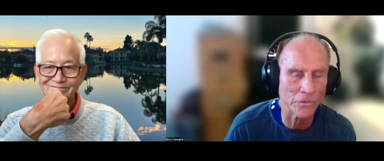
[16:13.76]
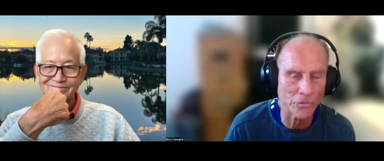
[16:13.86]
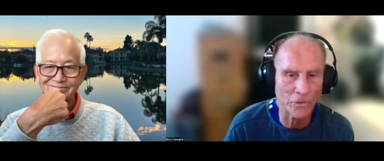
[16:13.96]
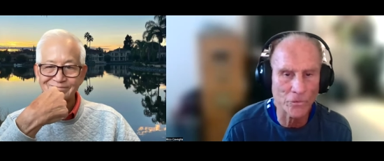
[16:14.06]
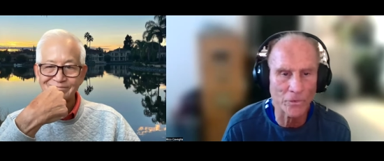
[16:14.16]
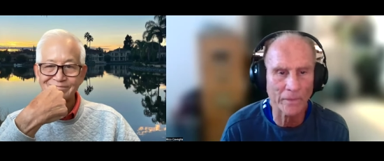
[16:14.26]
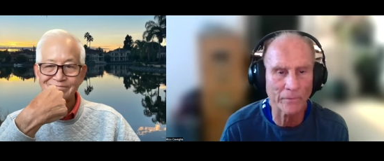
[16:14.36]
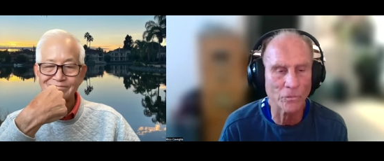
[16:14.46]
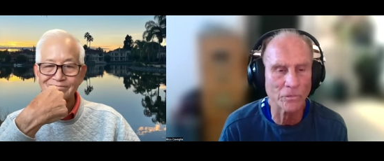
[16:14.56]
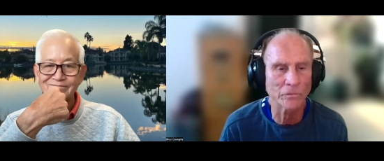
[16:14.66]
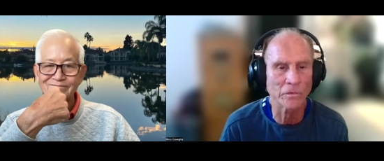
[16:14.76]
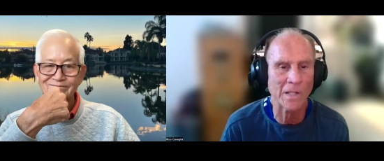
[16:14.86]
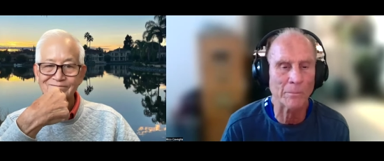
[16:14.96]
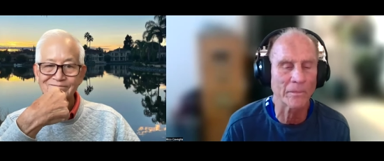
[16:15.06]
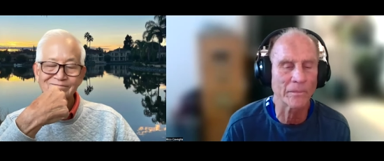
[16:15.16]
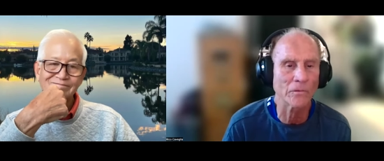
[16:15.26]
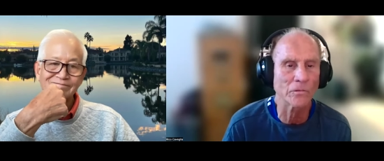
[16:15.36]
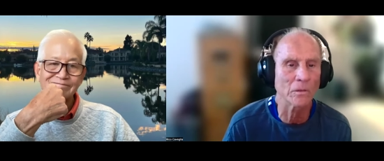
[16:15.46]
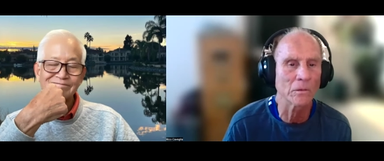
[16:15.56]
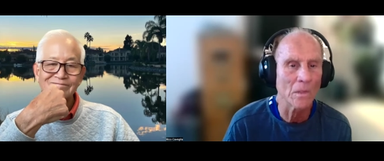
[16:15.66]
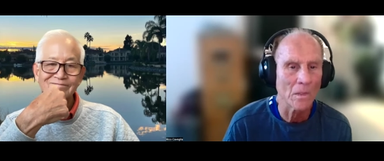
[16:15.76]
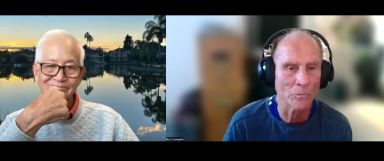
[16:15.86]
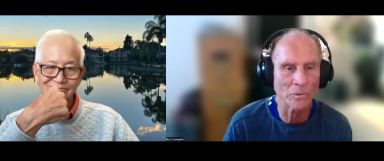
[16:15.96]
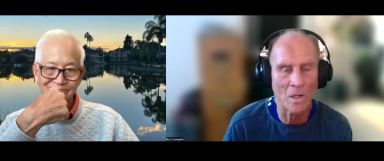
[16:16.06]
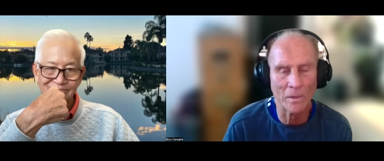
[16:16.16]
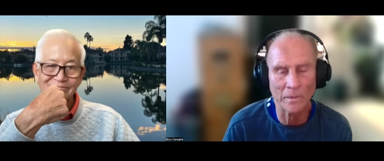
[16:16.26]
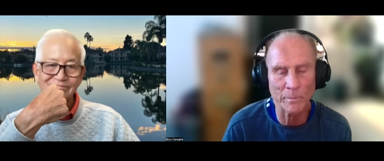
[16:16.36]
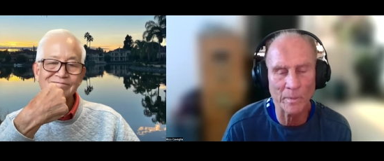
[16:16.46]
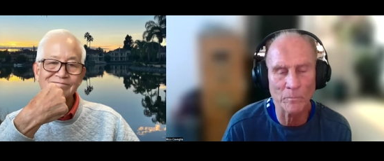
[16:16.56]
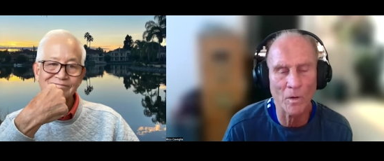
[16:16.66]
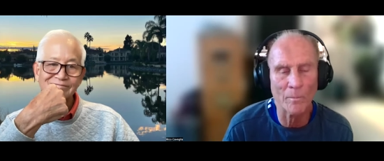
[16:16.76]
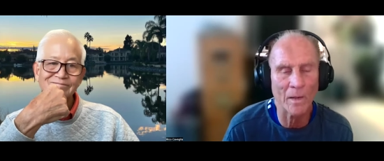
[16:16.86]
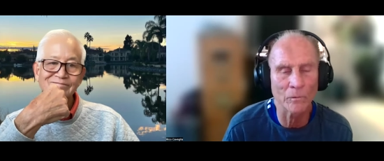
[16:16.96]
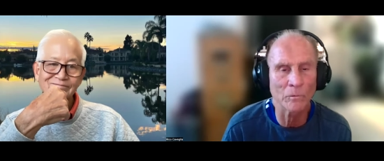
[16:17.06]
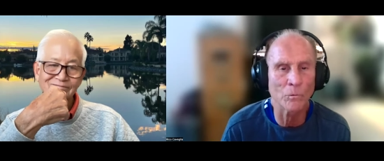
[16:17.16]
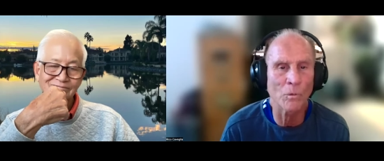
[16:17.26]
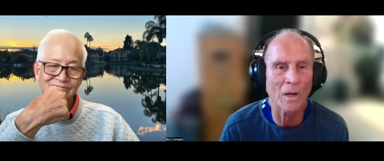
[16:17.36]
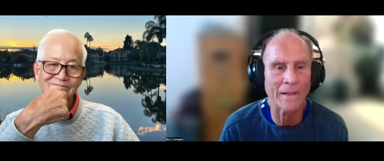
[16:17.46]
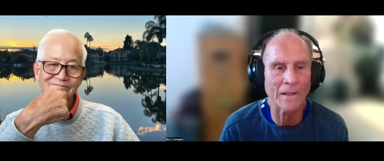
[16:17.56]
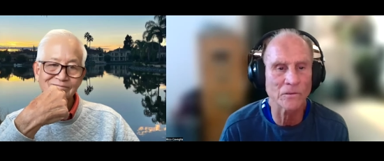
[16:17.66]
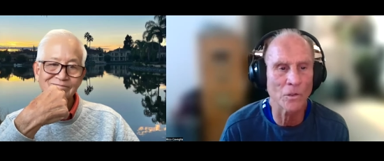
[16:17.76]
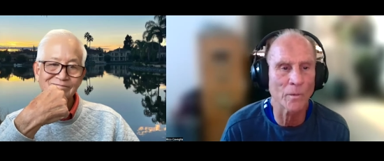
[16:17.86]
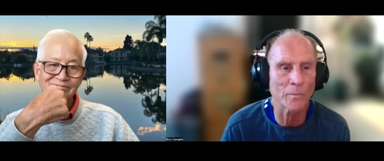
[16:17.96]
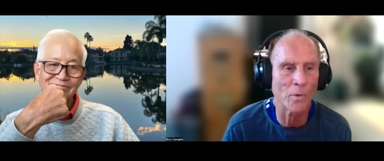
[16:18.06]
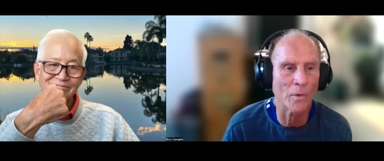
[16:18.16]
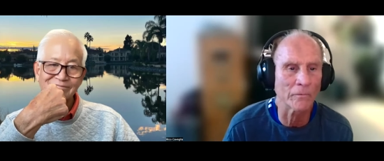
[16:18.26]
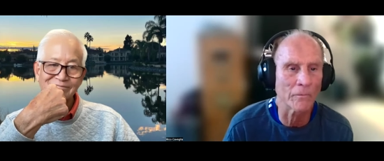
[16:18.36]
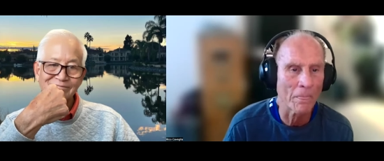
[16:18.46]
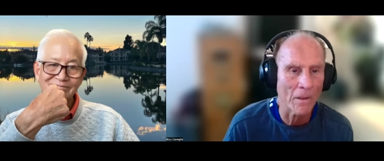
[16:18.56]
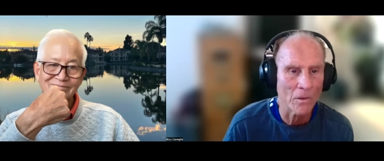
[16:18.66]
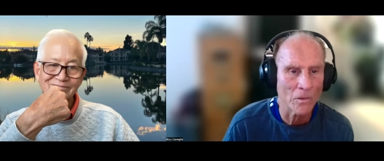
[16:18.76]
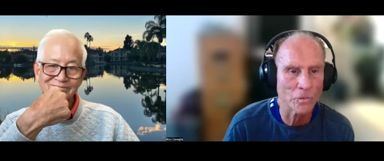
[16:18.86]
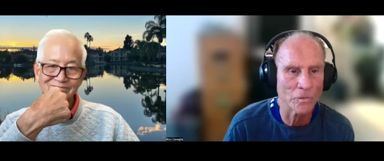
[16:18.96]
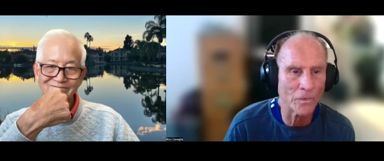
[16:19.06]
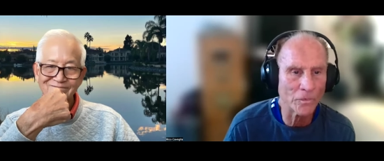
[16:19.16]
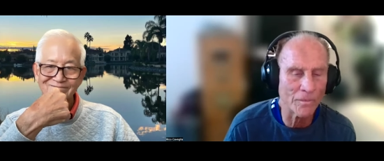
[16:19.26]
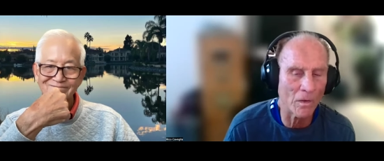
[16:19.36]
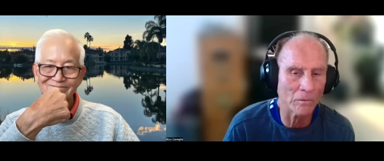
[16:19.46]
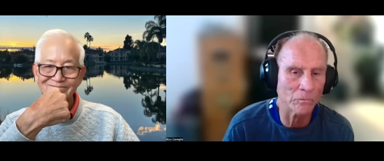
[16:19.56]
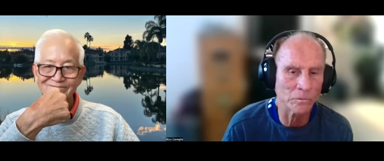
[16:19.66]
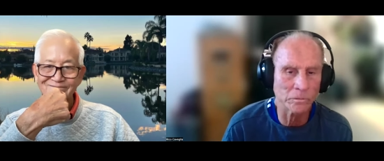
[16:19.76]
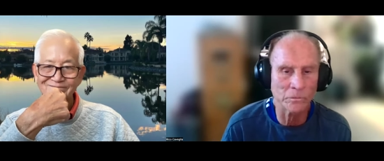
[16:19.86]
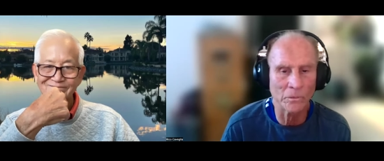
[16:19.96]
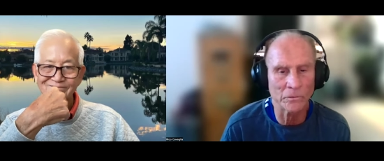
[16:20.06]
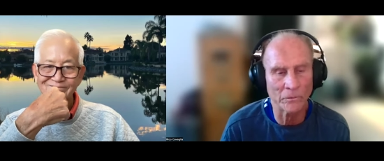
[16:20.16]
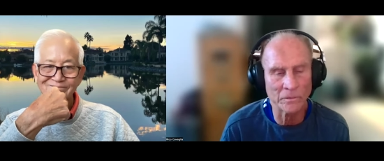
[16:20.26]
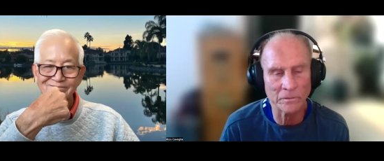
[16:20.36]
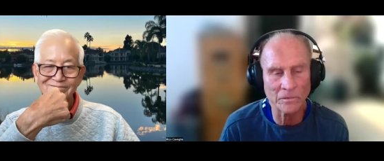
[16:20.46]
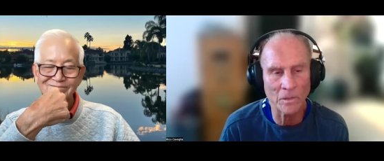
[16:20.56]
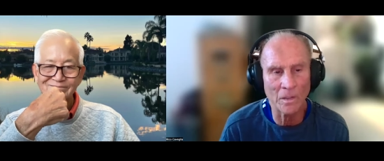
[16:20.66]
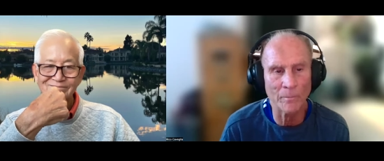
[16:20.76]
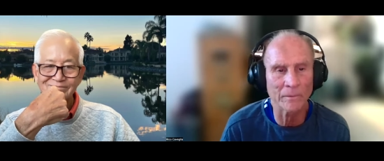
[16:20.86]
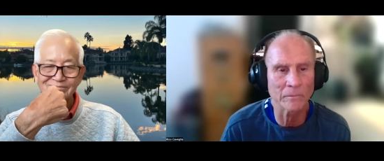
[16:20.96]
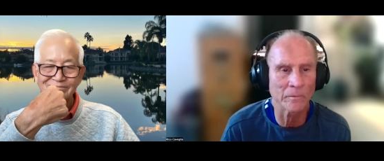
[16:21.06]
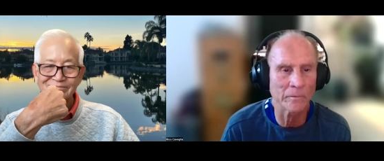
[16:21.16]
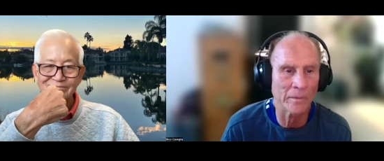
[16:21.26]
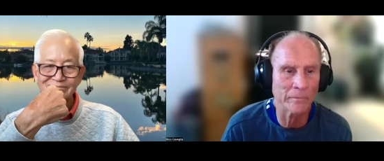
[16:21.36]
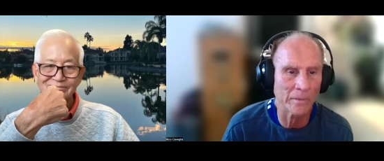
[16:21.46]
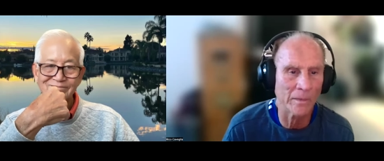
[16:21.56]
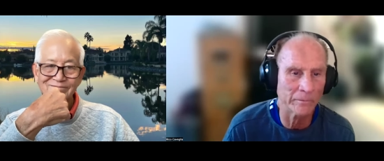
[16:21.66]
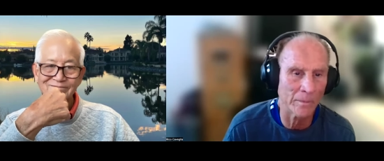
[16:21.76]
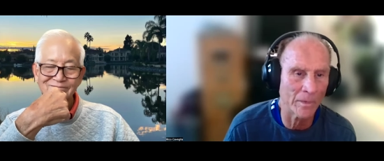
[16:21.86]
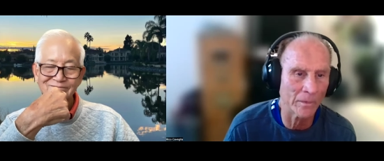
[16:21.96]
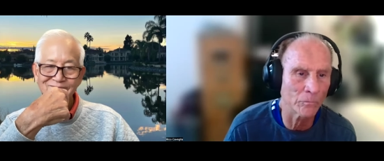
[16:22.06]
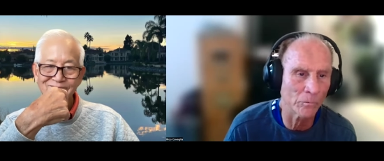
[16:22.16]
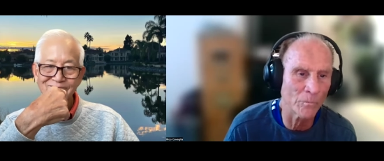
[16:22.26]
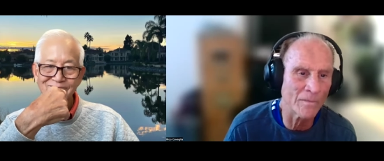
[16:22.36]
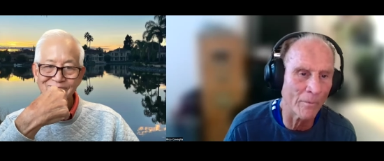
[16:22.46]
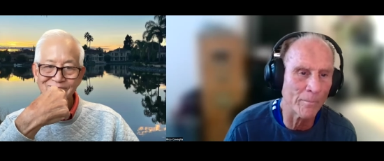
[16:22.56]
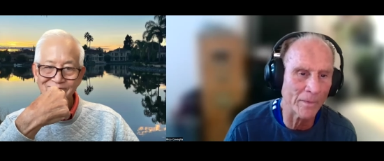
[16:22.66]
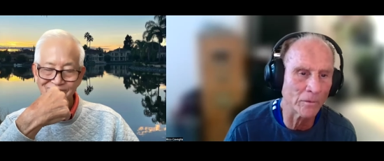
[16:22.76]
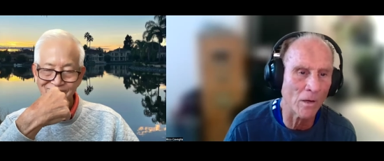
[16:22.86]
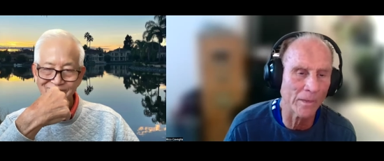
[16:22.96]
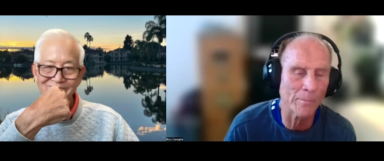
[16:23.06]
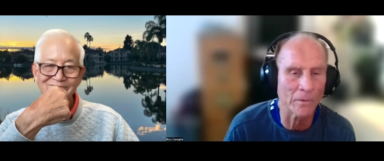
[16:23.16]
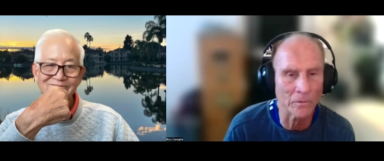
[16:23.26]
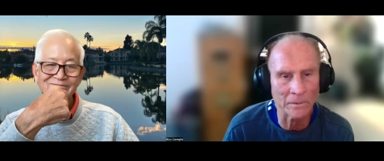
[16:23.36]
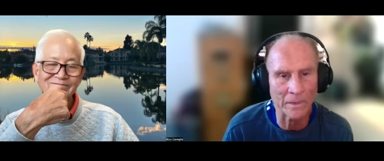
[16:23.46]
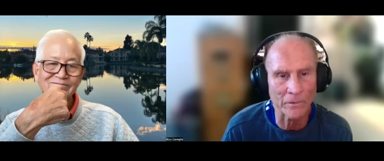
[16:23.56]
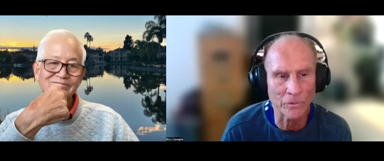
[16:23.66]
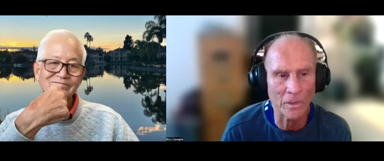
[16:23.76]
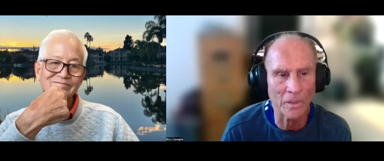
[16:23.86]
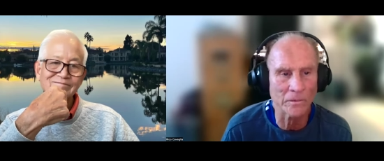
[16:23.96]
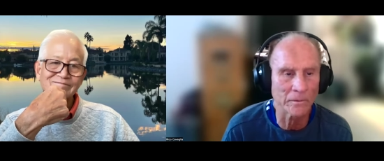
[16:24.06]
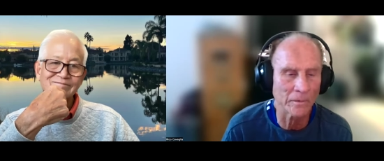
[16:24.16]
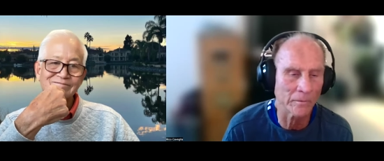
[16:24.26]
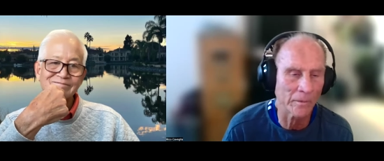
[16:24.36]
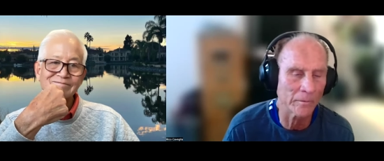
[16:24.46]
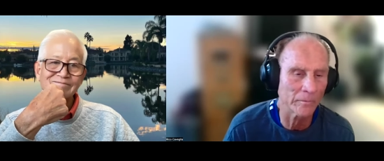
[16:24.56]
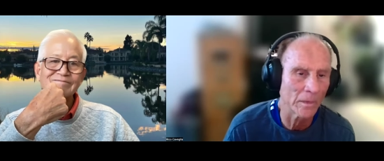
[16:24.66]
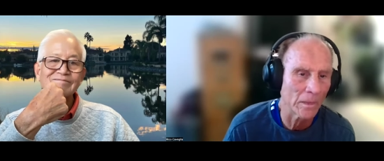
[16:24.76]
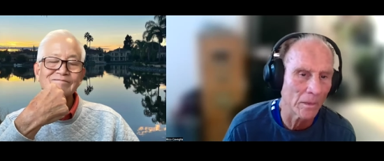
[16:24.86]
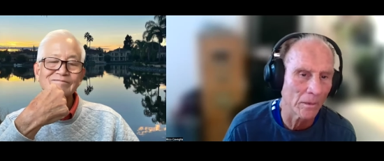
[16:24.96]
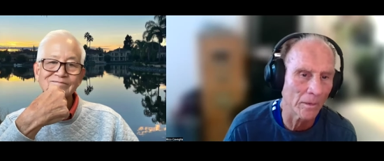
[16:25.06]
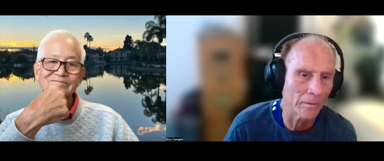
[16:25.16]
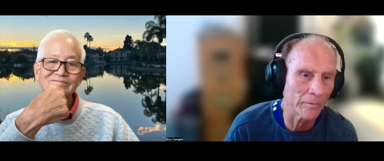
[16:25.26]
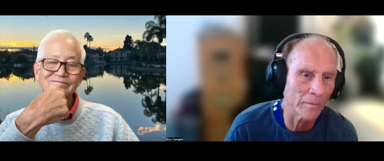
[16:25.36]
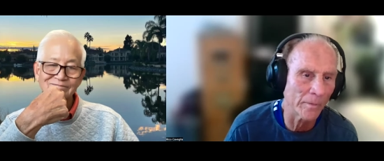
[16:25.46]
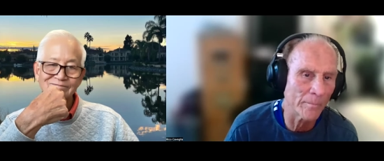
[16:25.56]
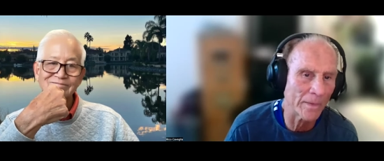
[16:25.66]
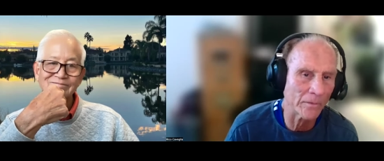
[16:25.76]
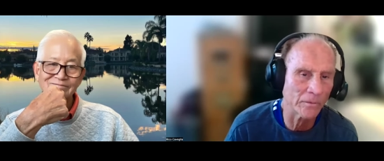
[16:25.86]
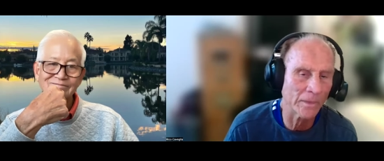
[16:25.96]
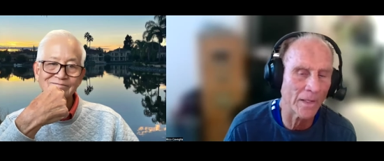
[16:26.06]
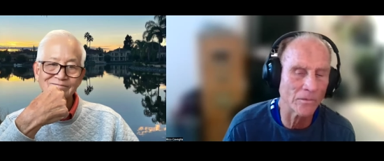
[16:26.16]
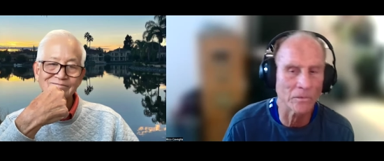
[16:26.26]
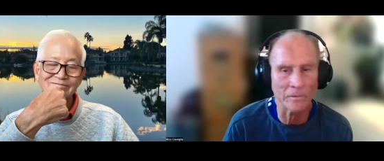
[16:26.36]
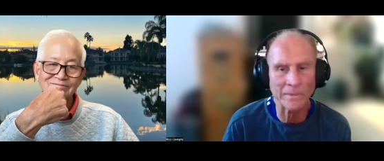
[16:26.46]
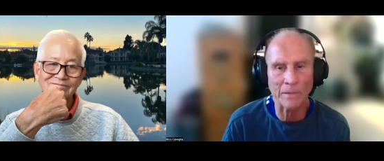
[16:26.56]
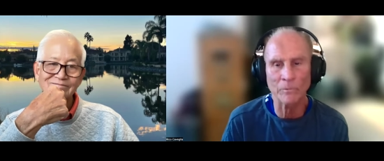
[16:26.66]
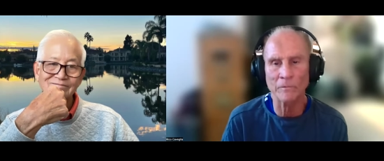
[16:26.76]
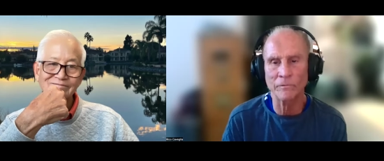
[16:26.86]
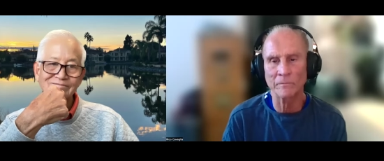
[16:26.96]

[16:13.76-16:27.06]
Speaker 1: and surgery and those type of things. So I want to talk a little bit more about why that's so important. So first of all, let's talk about uh, uh about we've always been talking about a lot of drugs and and and, and medications. Now we